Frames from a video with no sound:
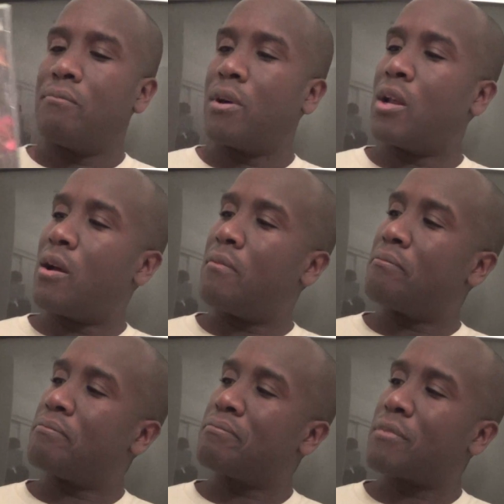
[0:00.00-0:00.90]
but
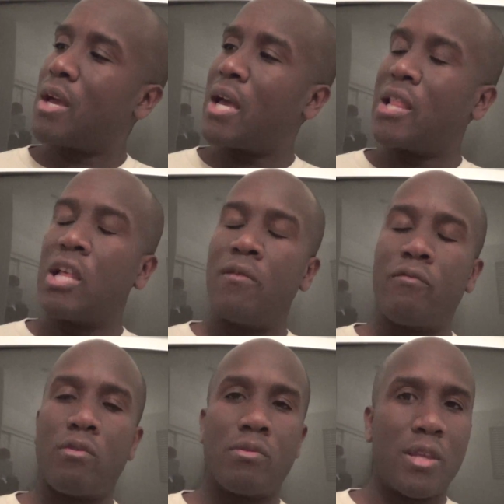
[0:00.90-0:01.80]
I
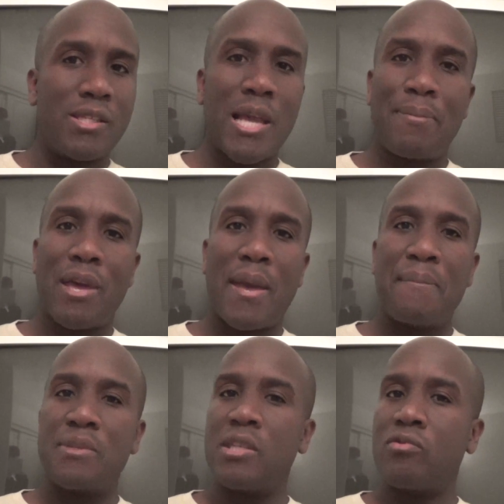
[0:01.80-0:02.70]
love these type of
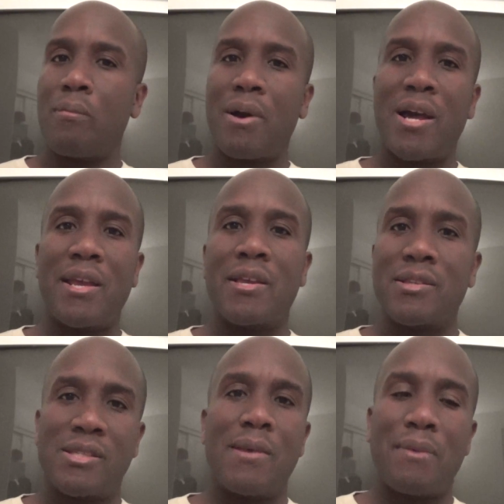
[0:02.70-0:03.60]
games, these robotic
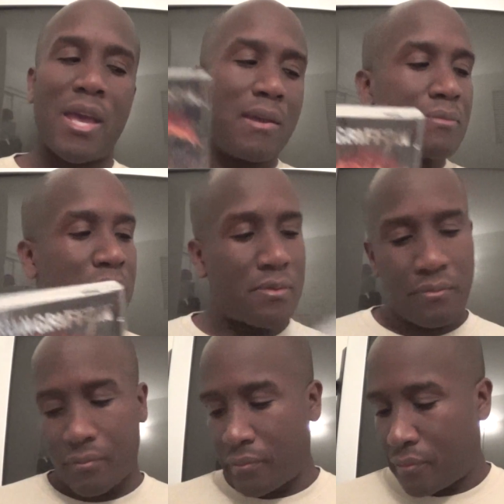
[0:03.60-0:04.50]
sim games.
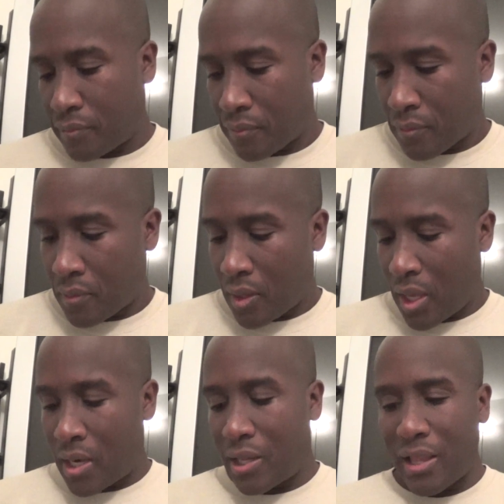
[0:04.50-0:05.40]

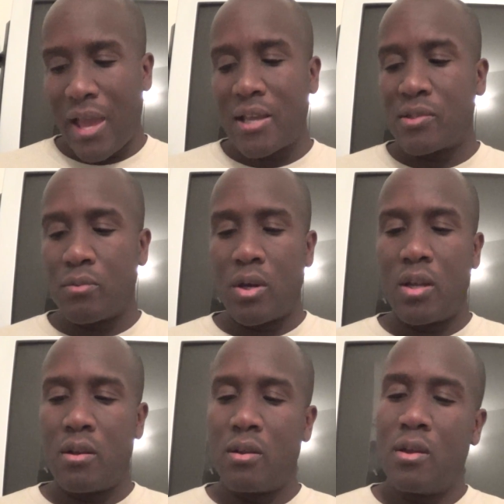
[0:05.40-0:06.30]
And the last
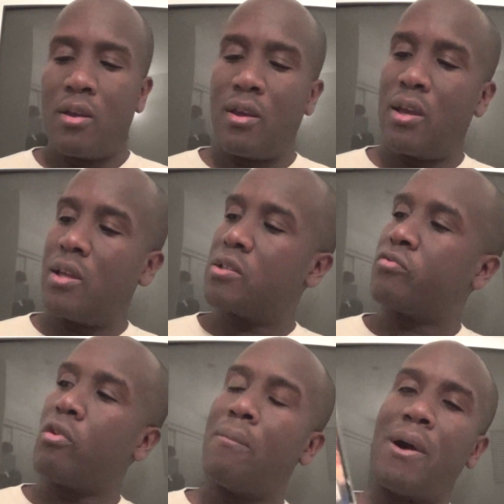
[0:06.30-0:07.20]
one is
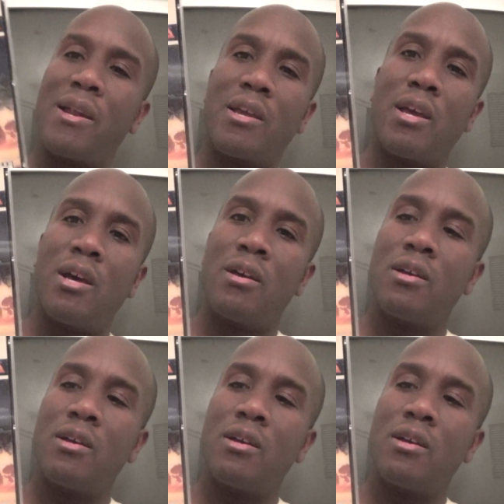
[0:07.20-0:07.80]
Robotica.